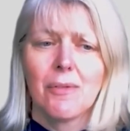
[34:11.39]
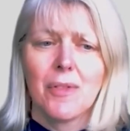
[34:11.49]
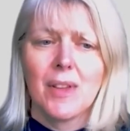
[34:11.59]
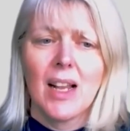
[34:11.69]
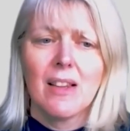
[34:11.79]

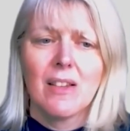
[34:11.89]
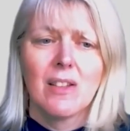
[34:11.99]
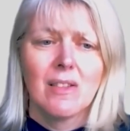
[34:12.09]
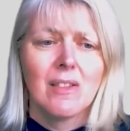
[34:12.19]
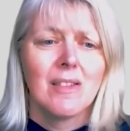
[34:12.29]
for the last
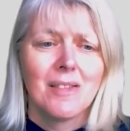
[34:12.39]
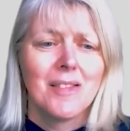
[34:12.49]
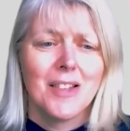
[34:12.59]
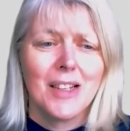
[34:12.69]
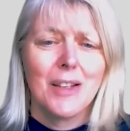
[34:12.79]

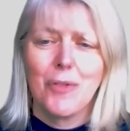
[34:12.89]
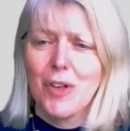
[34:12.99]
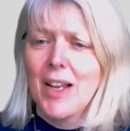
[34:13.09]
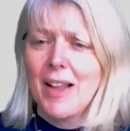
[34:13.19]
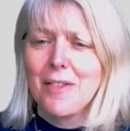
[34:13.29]

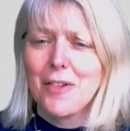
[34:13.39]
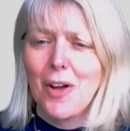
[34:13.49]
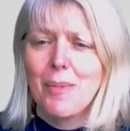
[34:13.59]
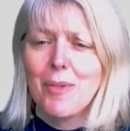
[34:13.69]
significant length of time.